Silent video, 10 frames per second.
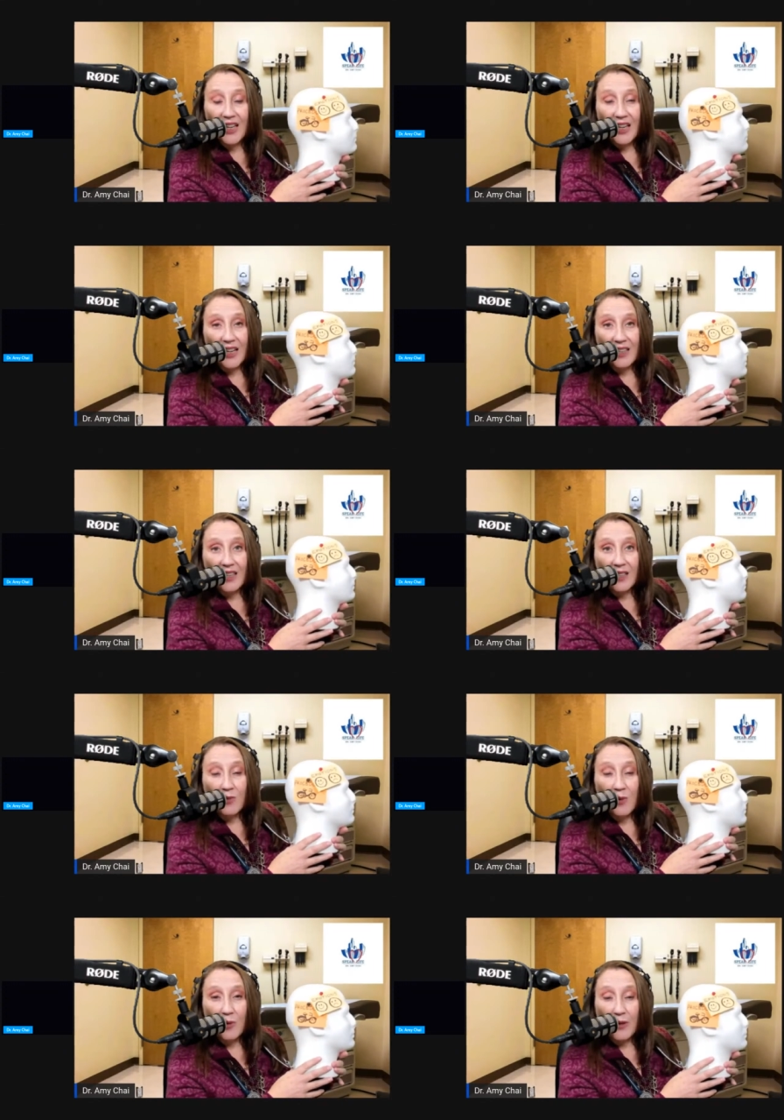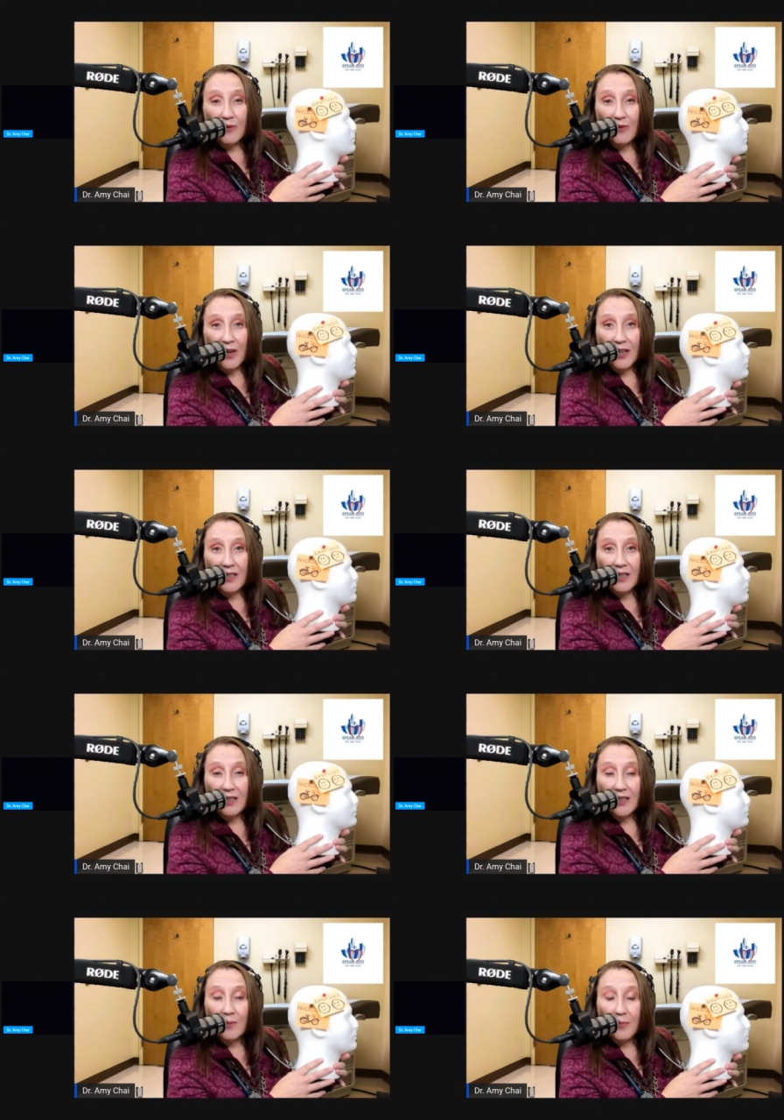And that's what we find
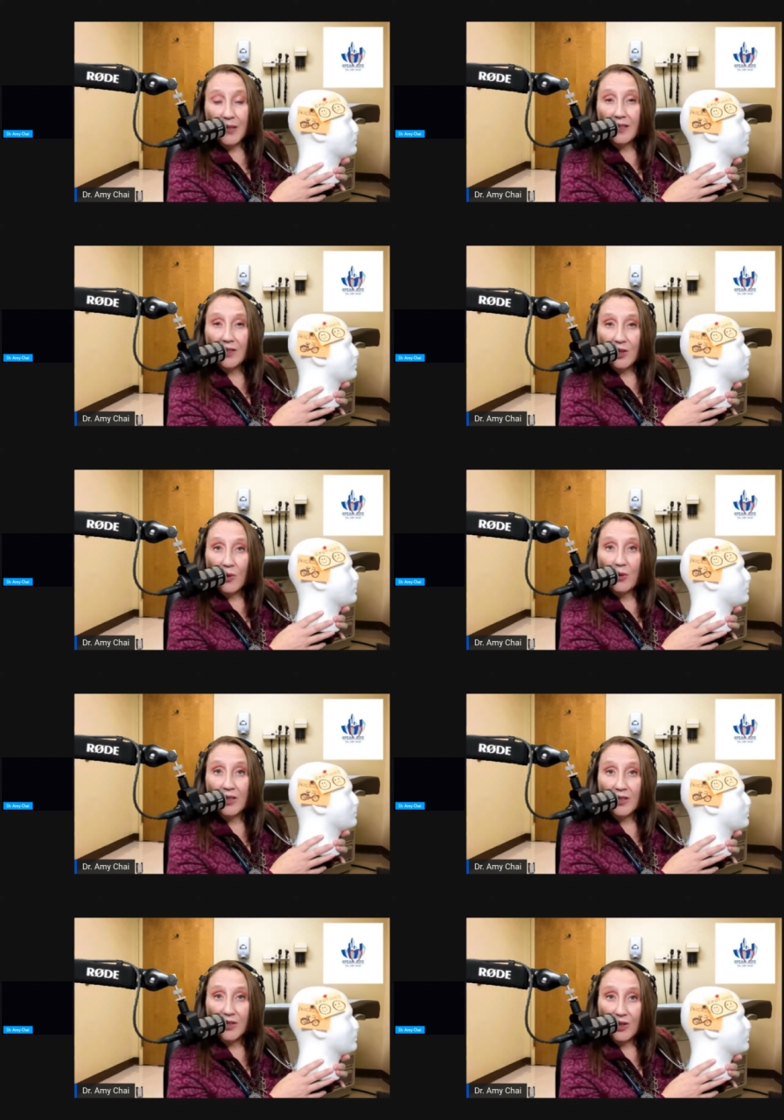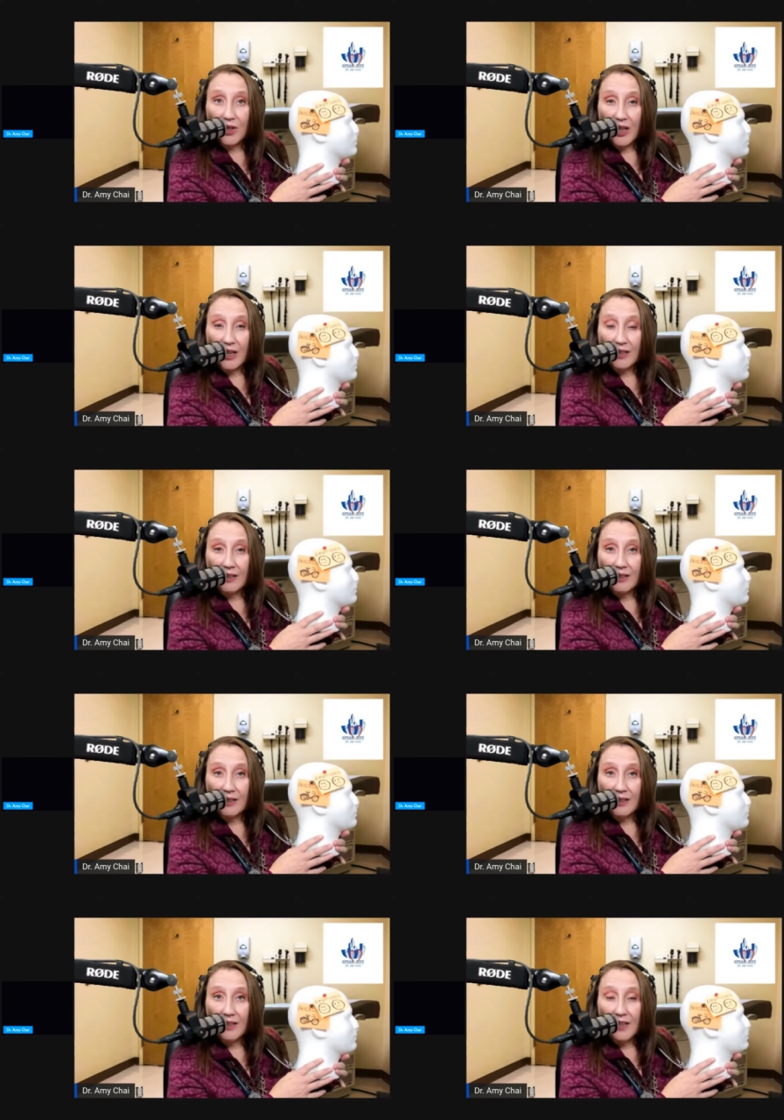to be so concerning
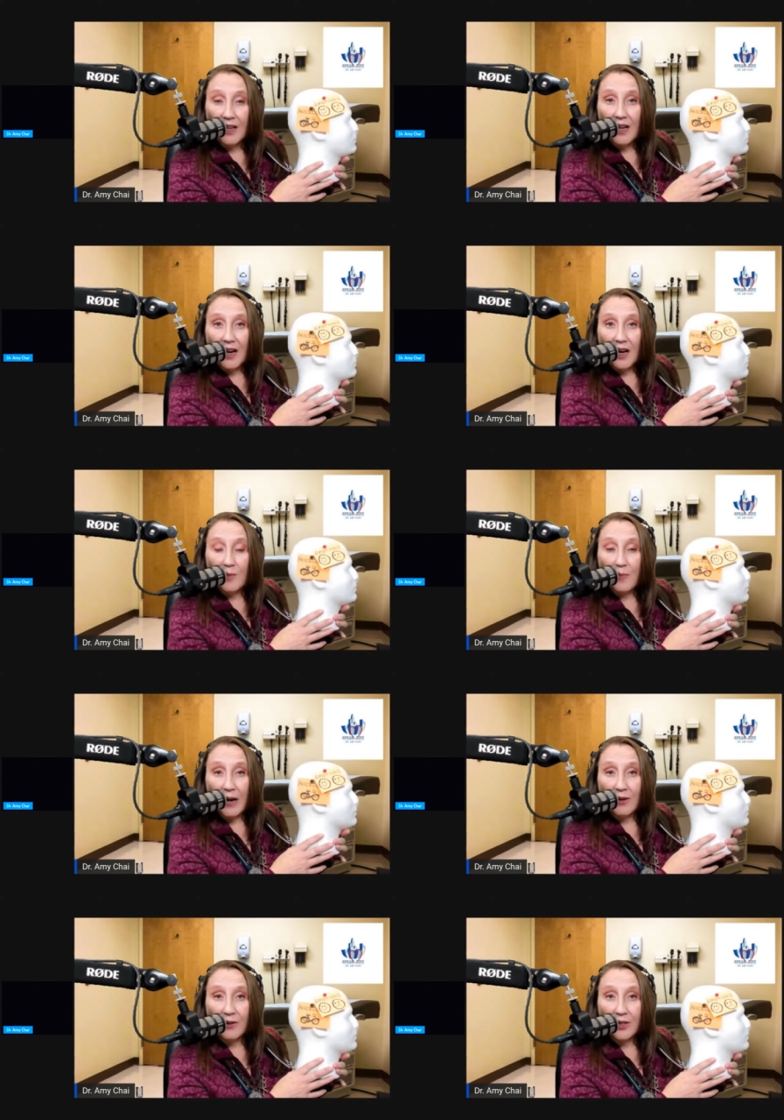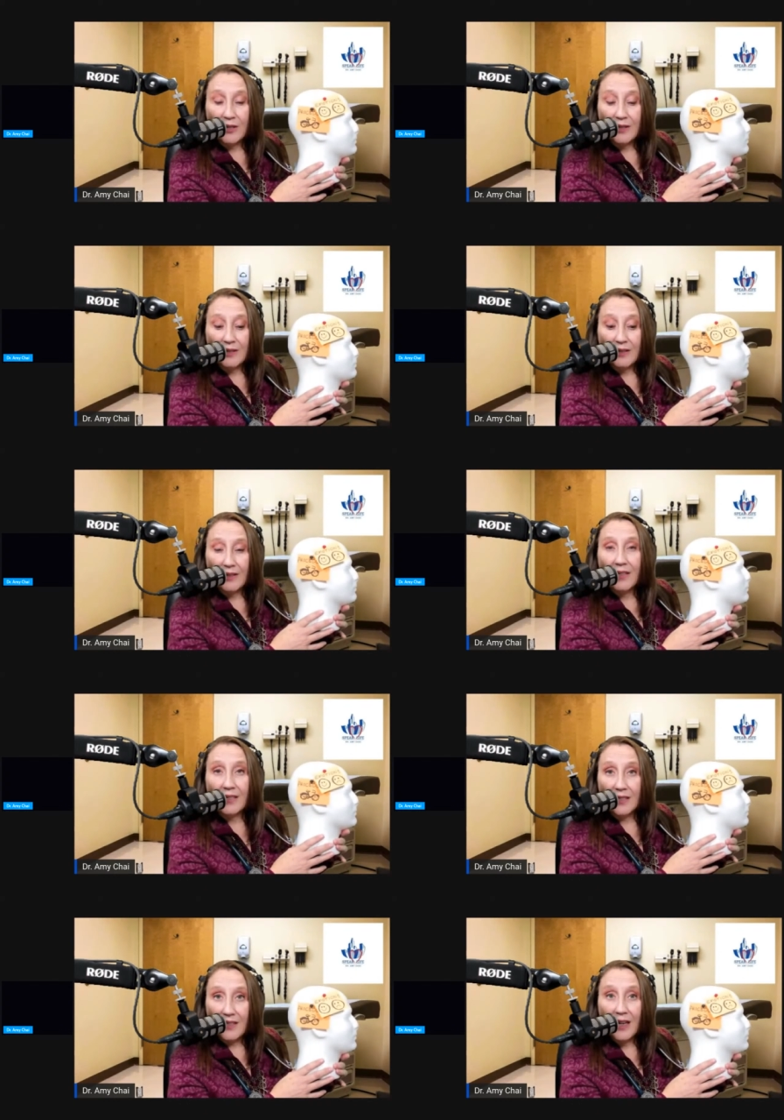about the
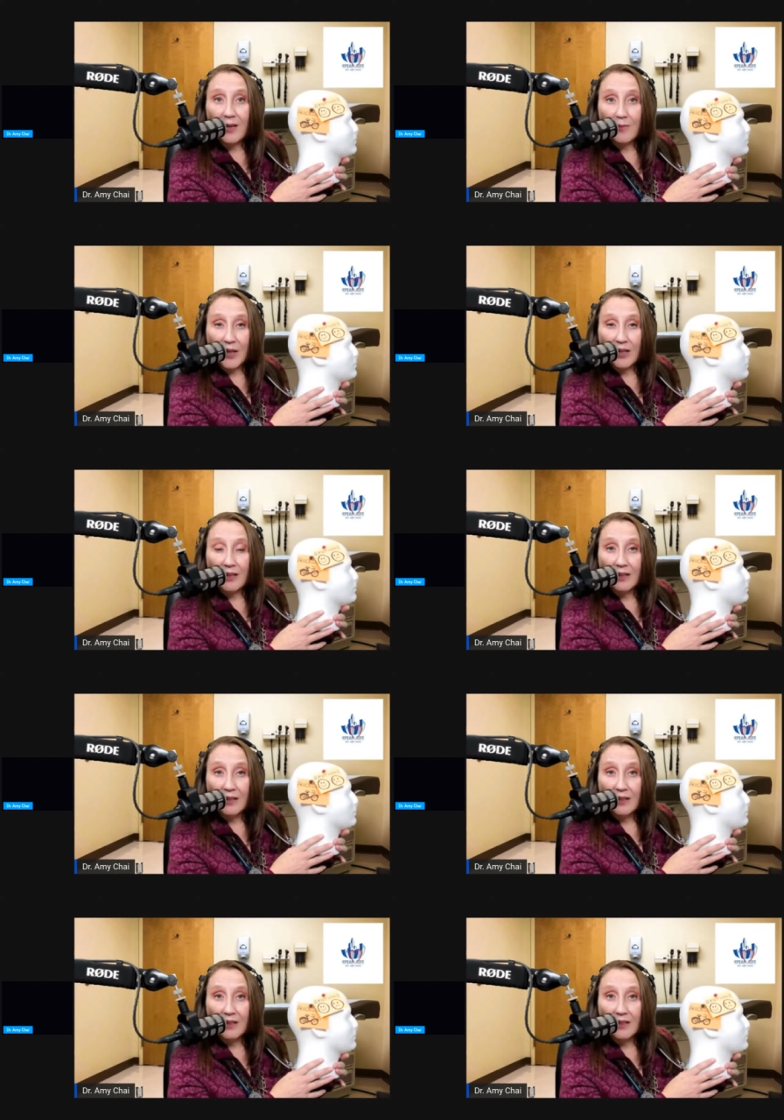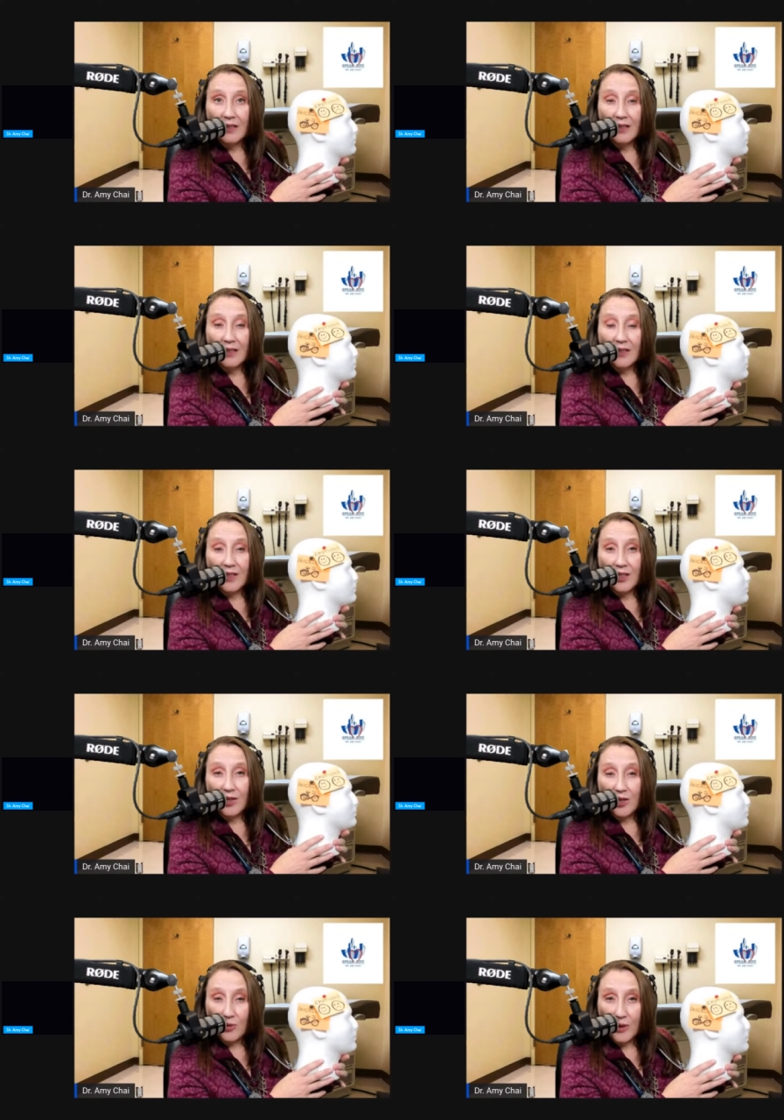stigma to
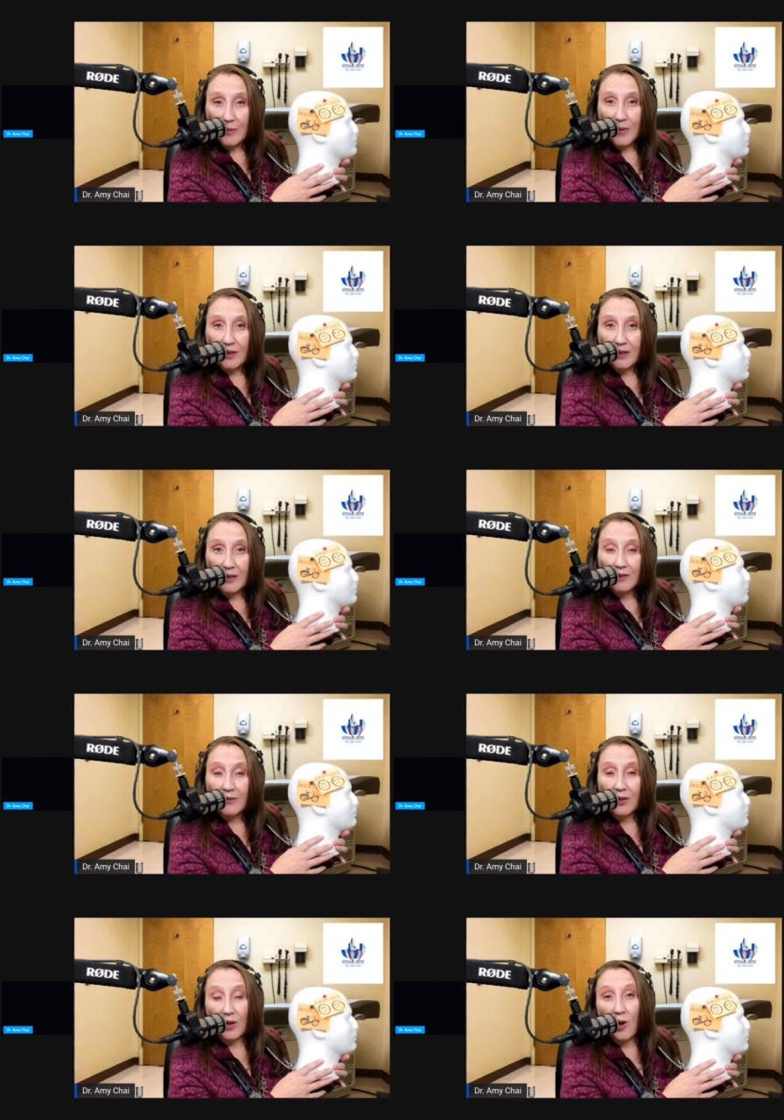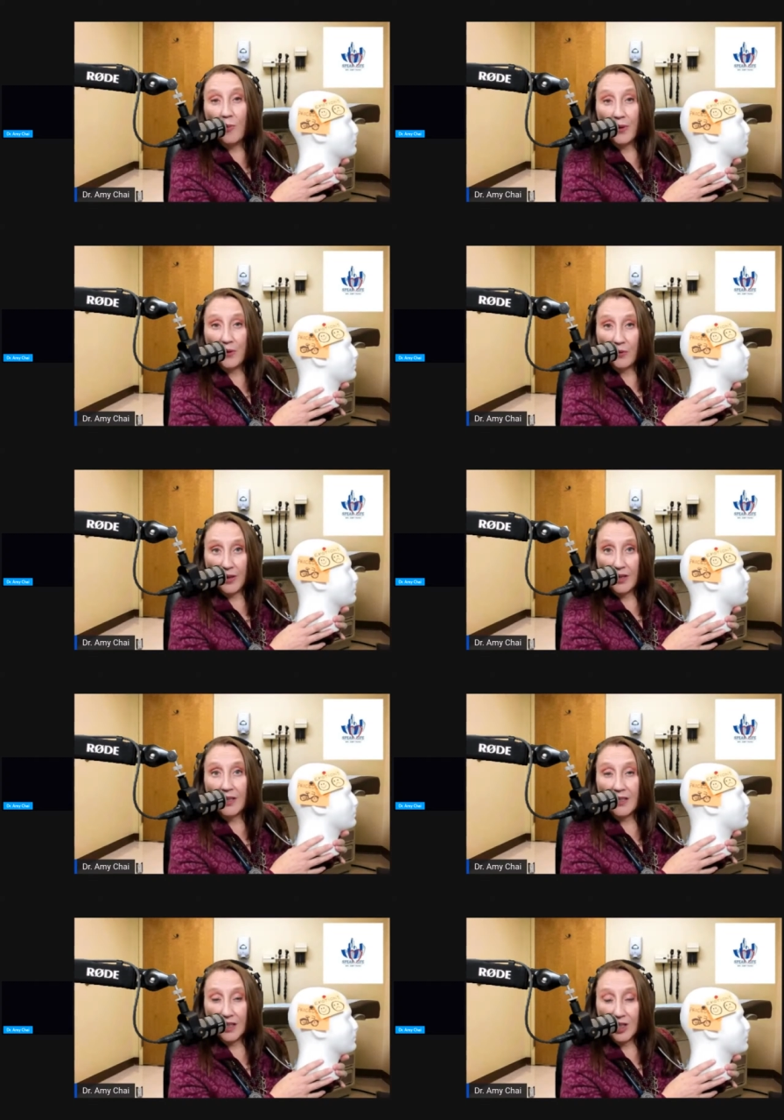treatment for opioid
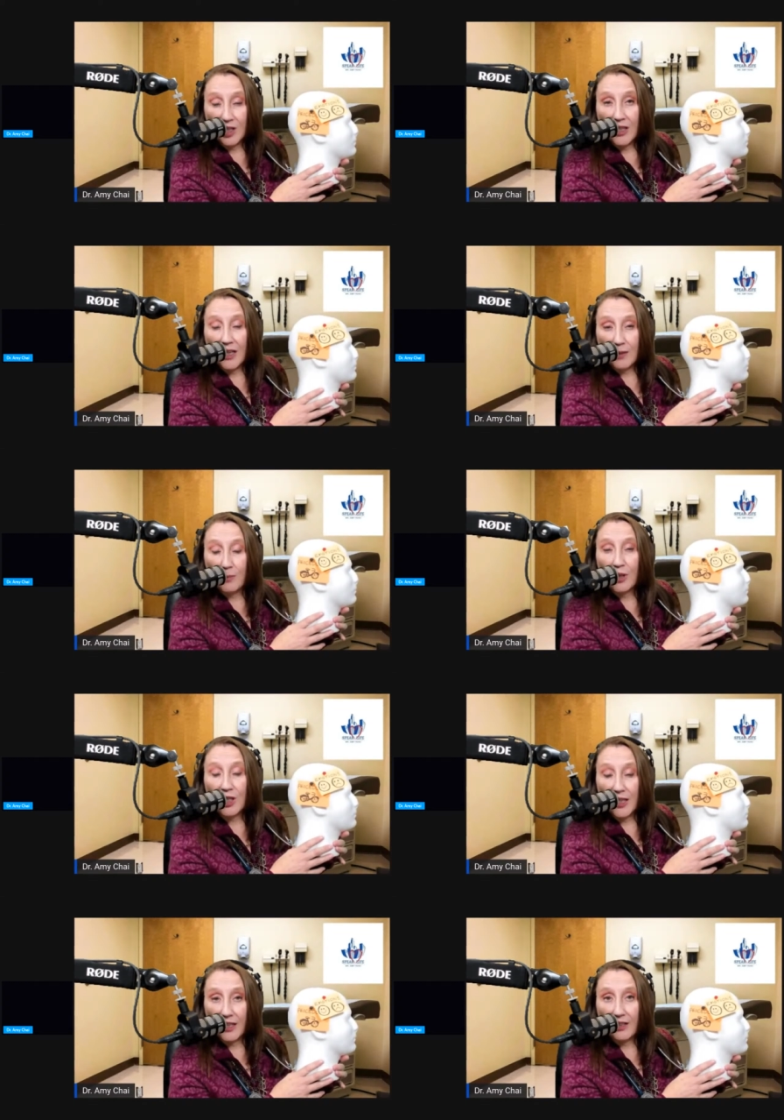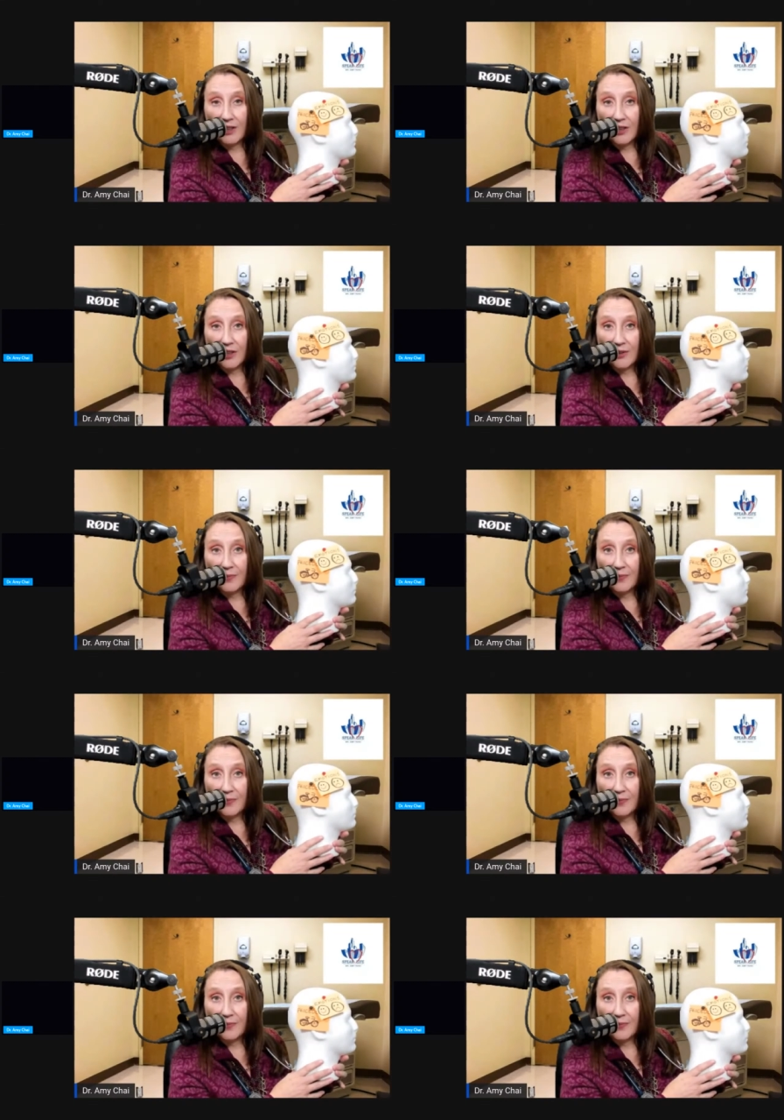addiction in particular.